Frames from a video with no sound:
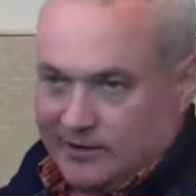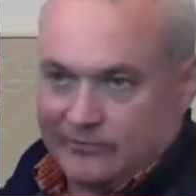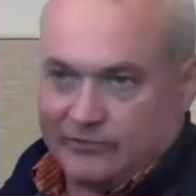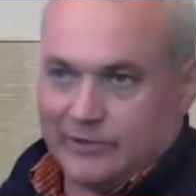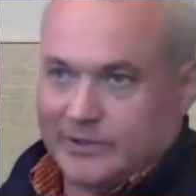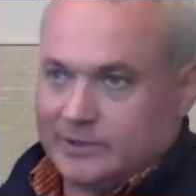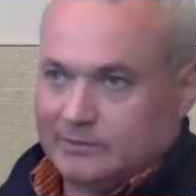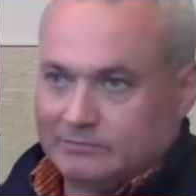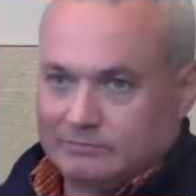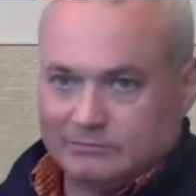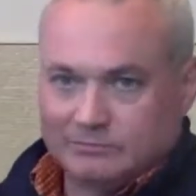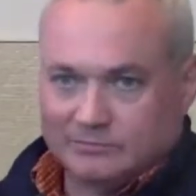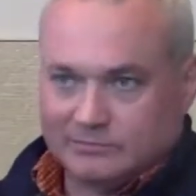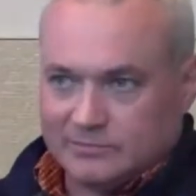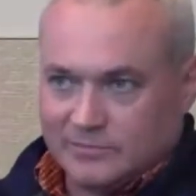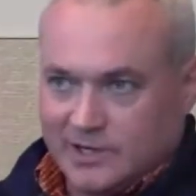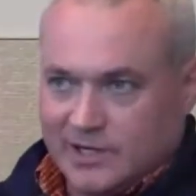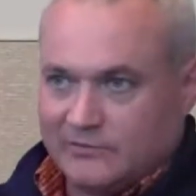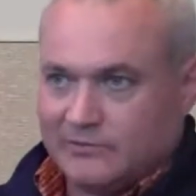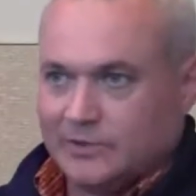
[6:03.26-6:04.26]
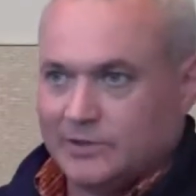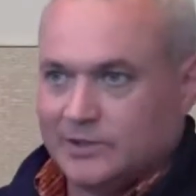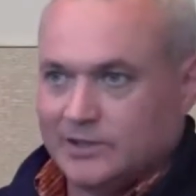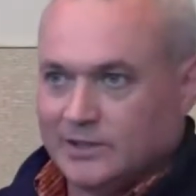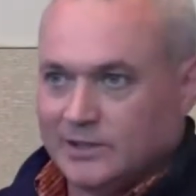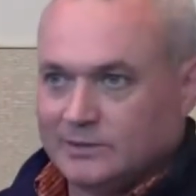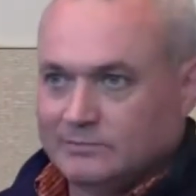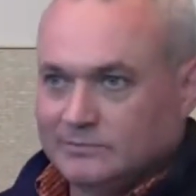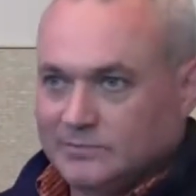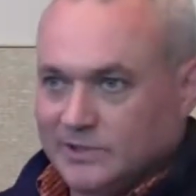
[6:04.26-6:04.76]
every
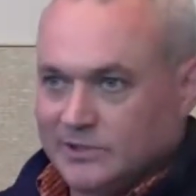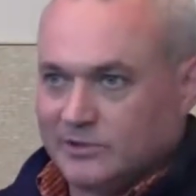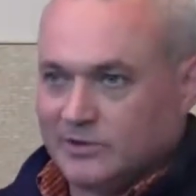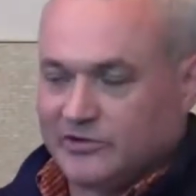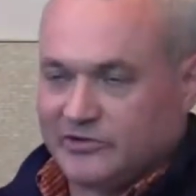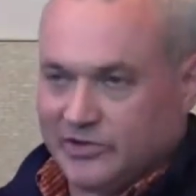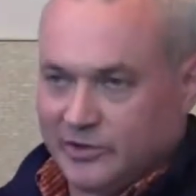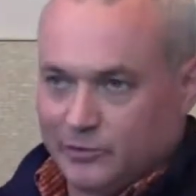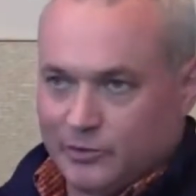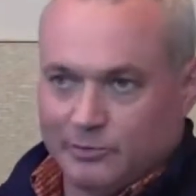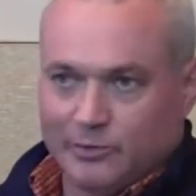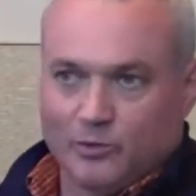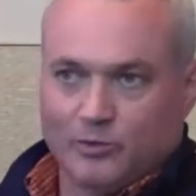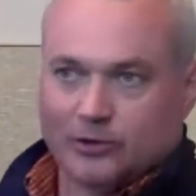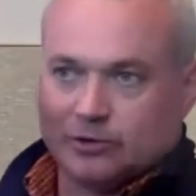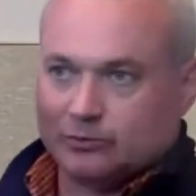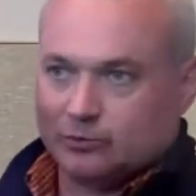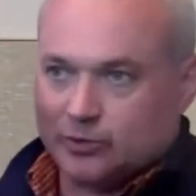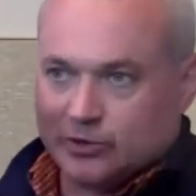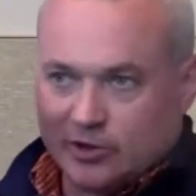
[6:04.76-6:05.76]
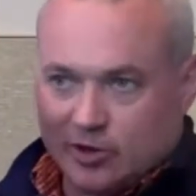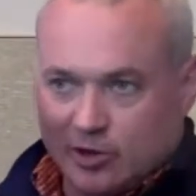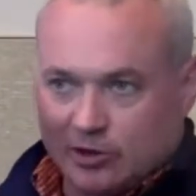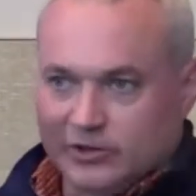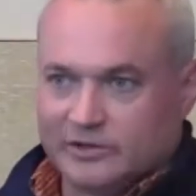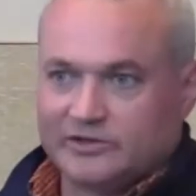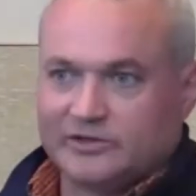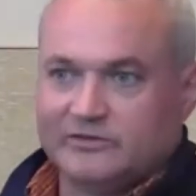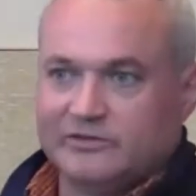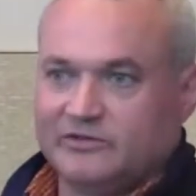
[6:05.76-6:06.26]
NRC report,
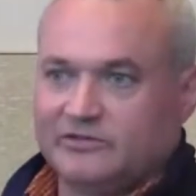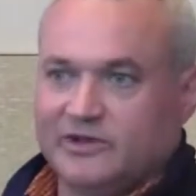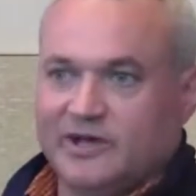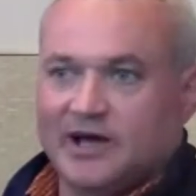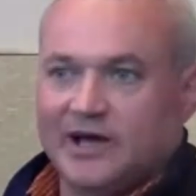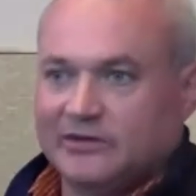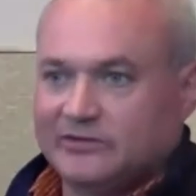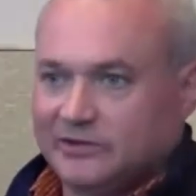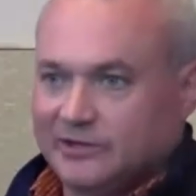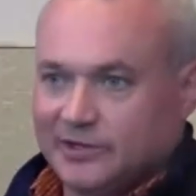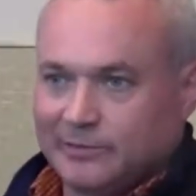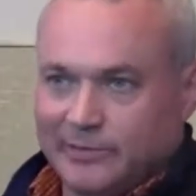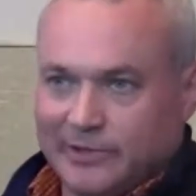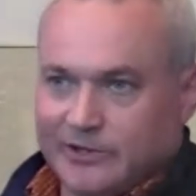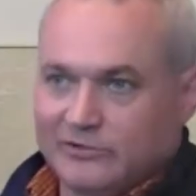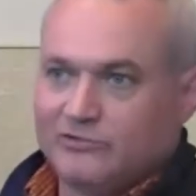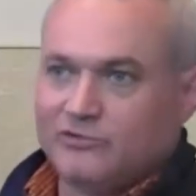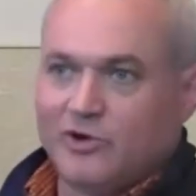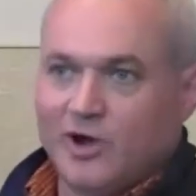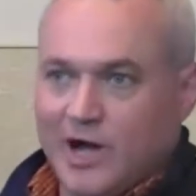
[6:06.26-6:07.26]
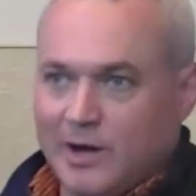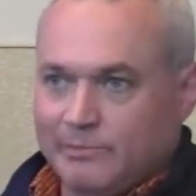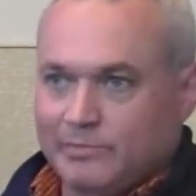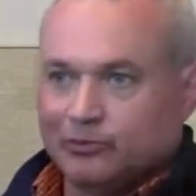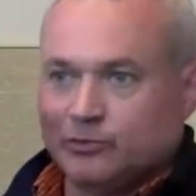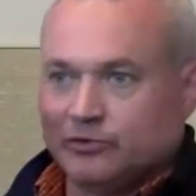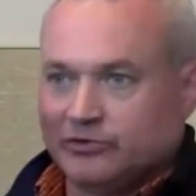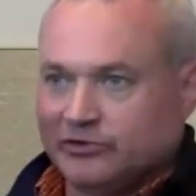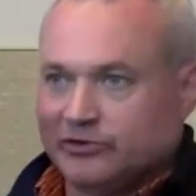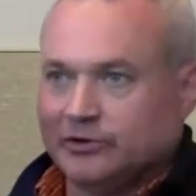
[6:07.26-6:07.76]
regardless of the size. It can be a drop,
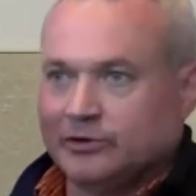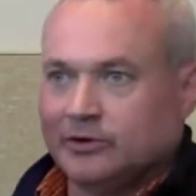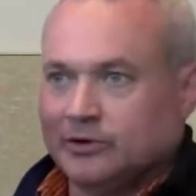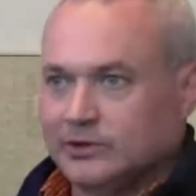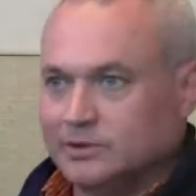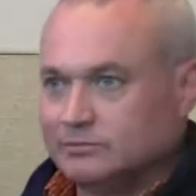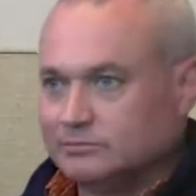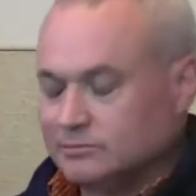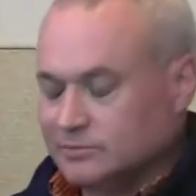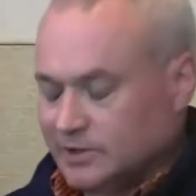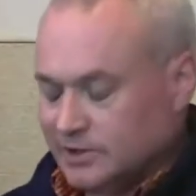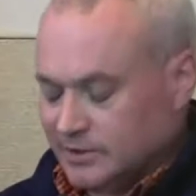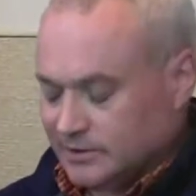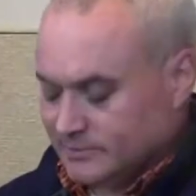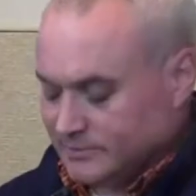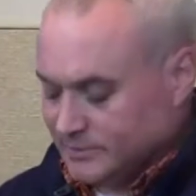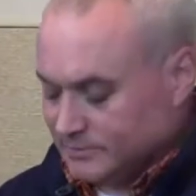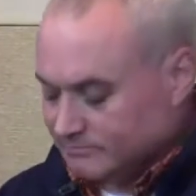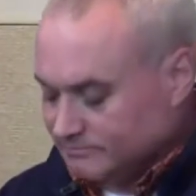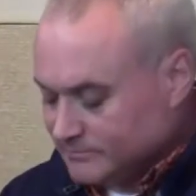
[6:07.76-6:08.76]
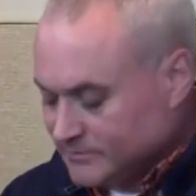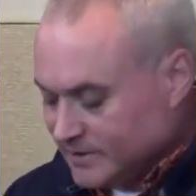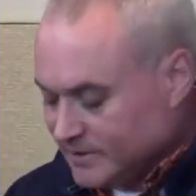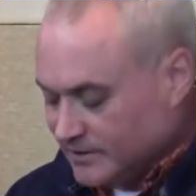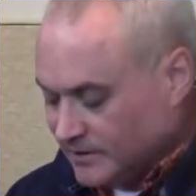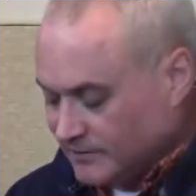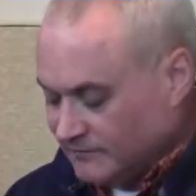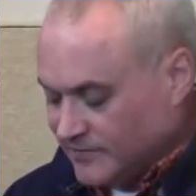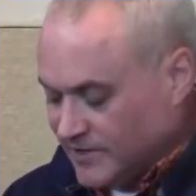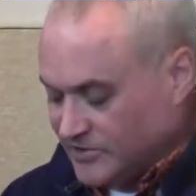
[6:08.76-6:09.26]
and we're still going
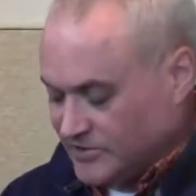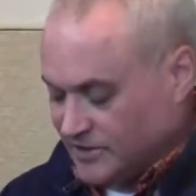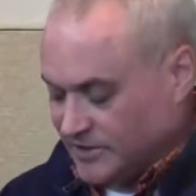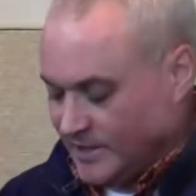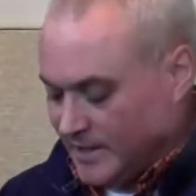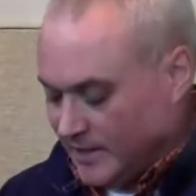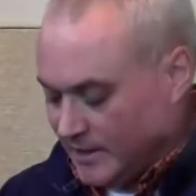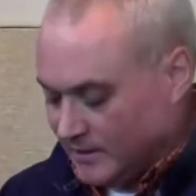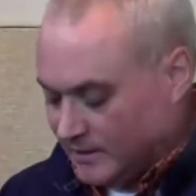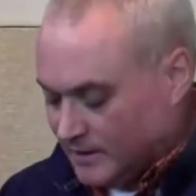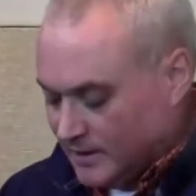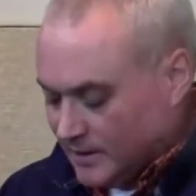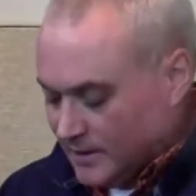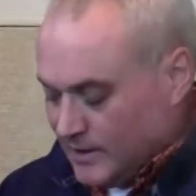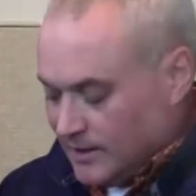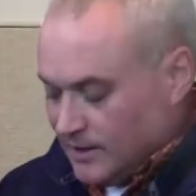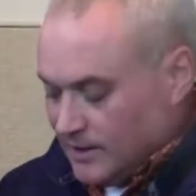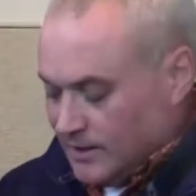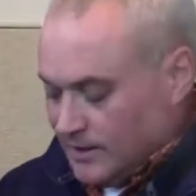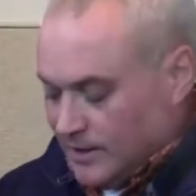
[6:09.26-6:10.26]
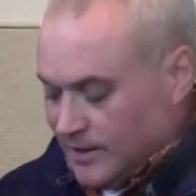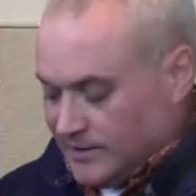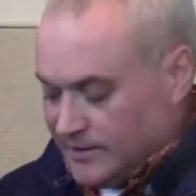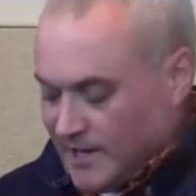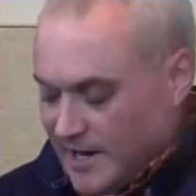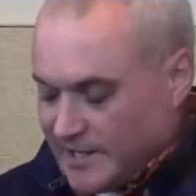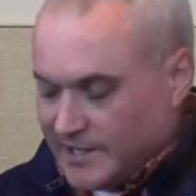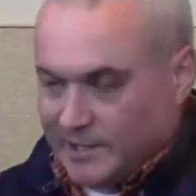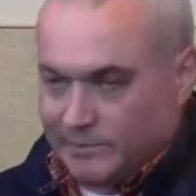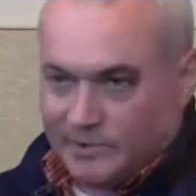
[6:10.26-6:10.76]
to investigate and
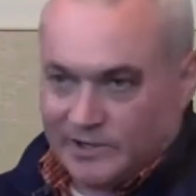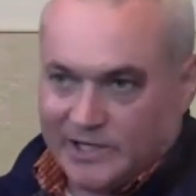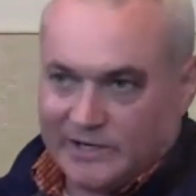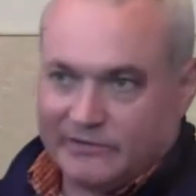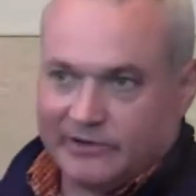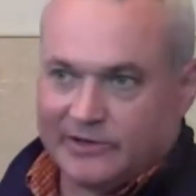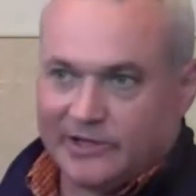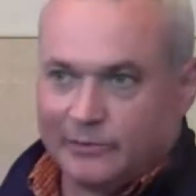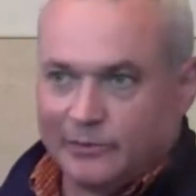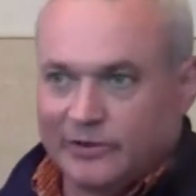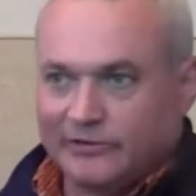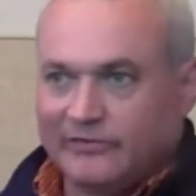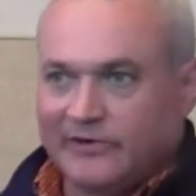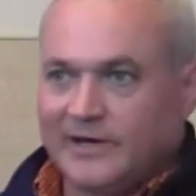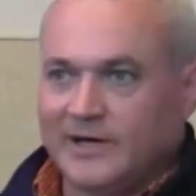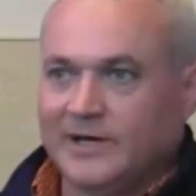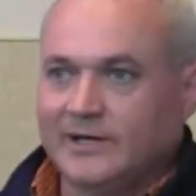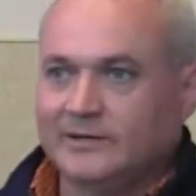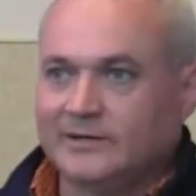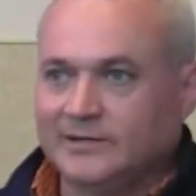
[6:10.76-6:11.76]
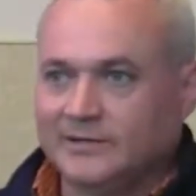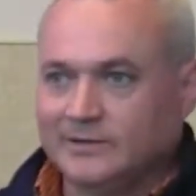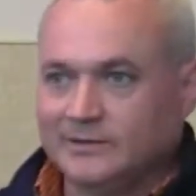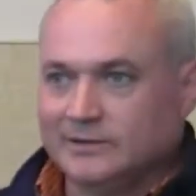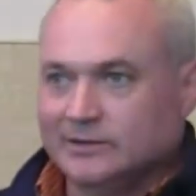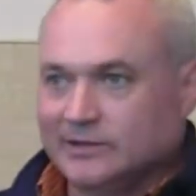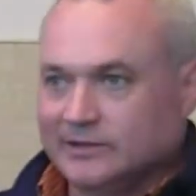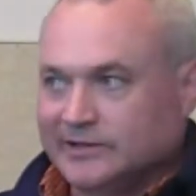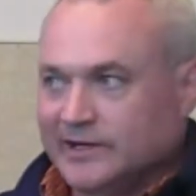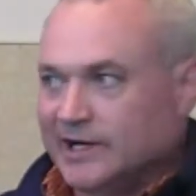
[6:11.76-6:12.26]
document everything we find
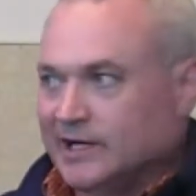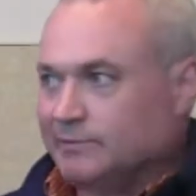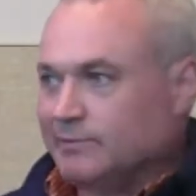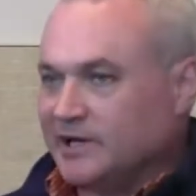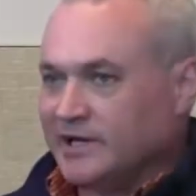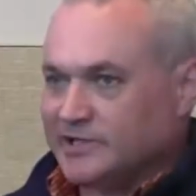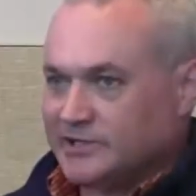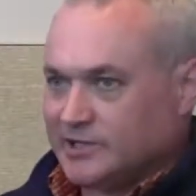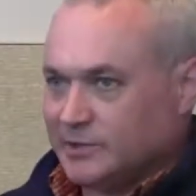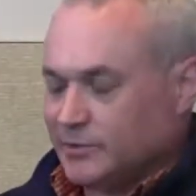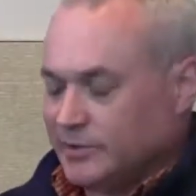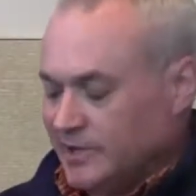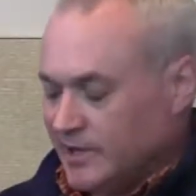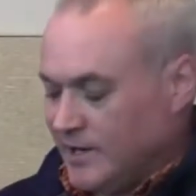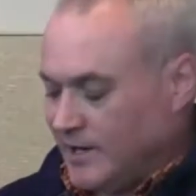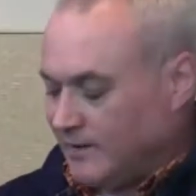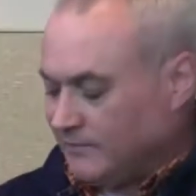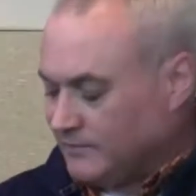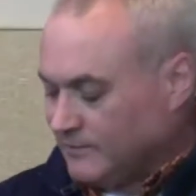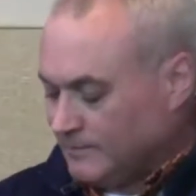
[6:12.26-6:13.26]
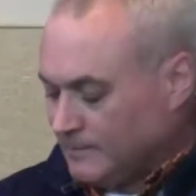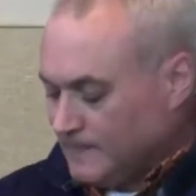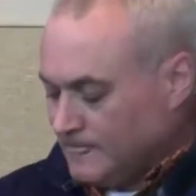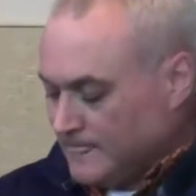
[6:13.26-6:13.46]
in the database that we have.